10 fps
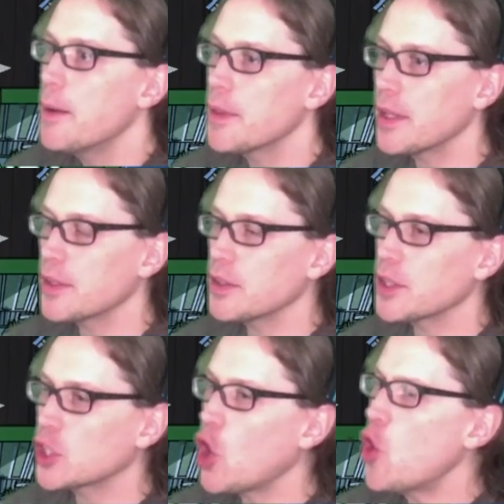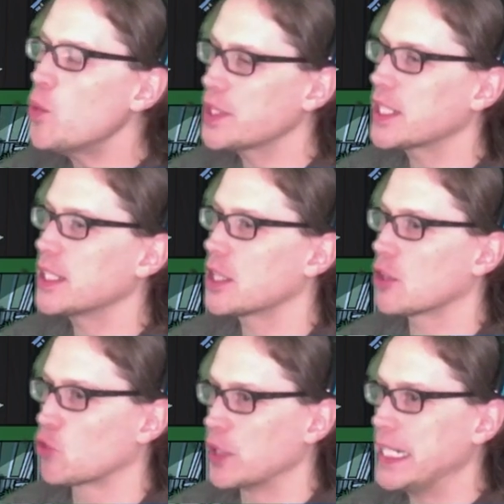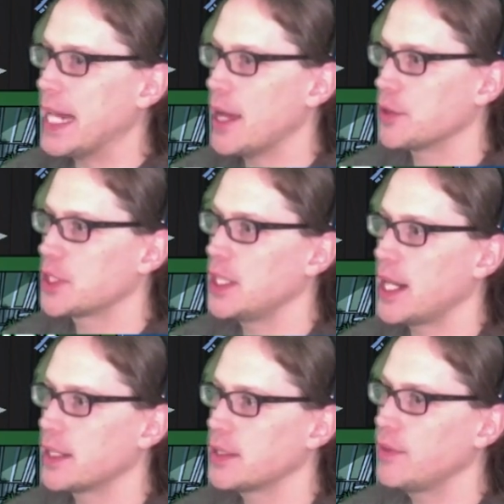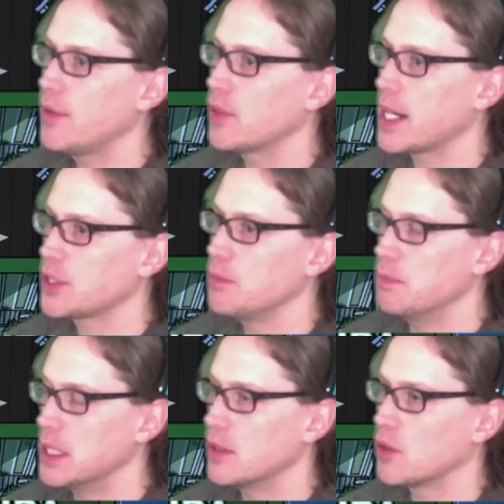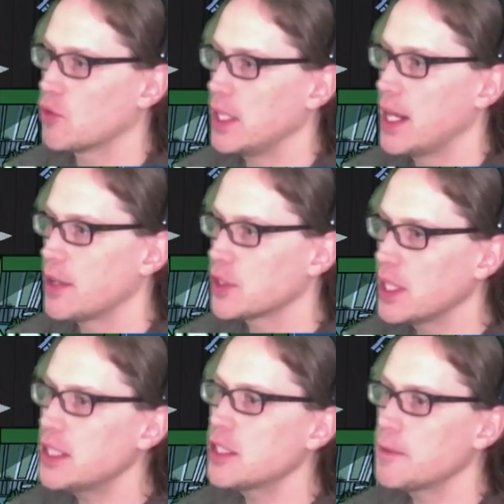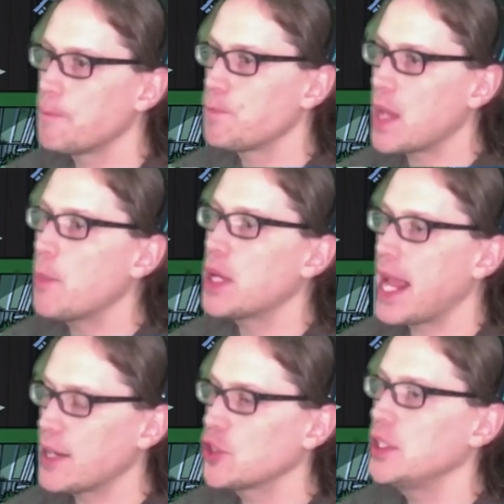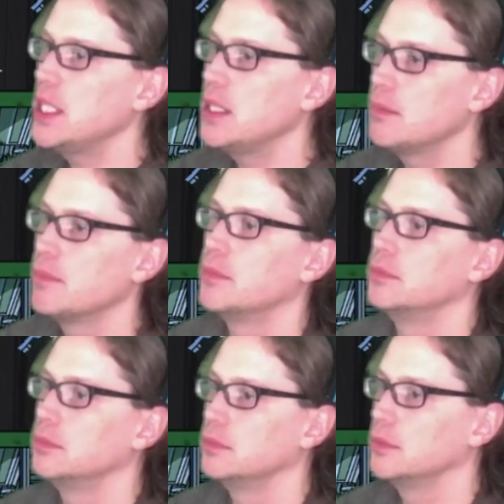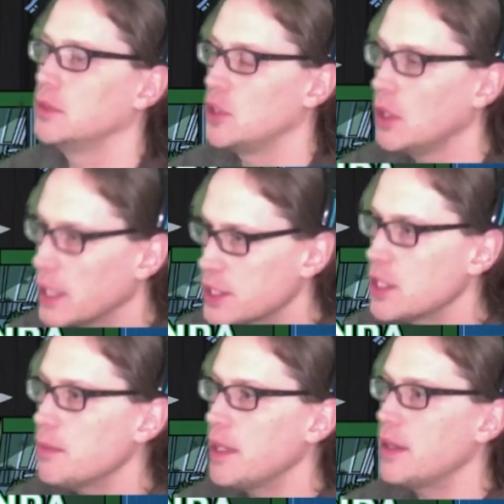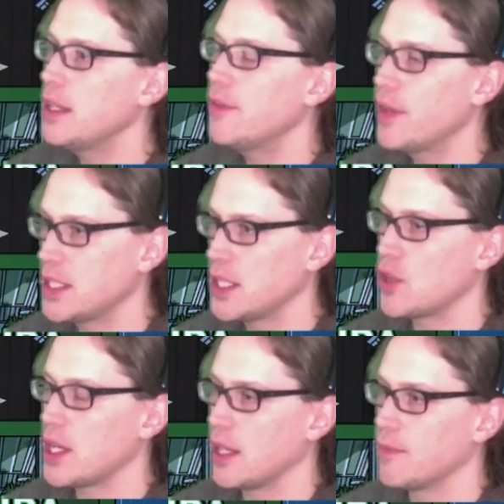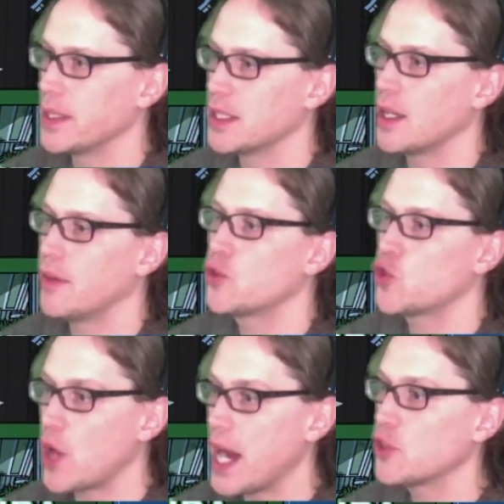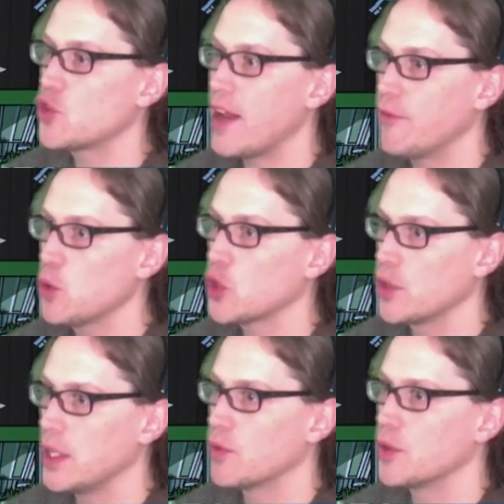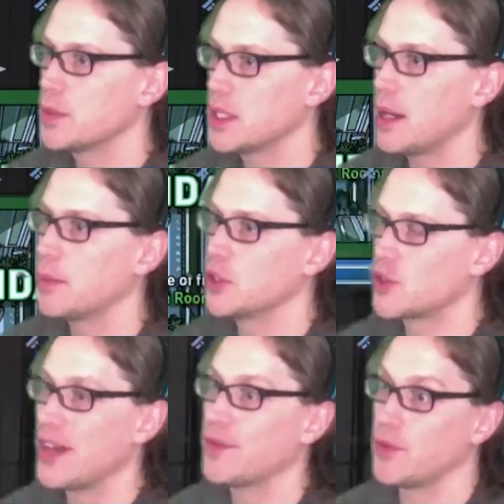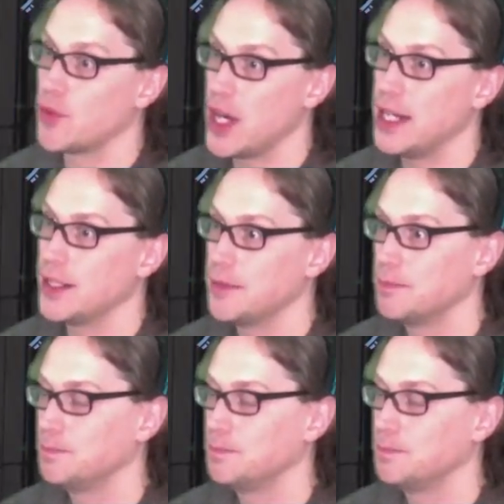The goal was to get to the greenhouse today because I've never actually been to the greenhouse. I'm going to actually listen to the advice I tried to give myself, try to draft more green rooms, and I'm going to draft the veranda.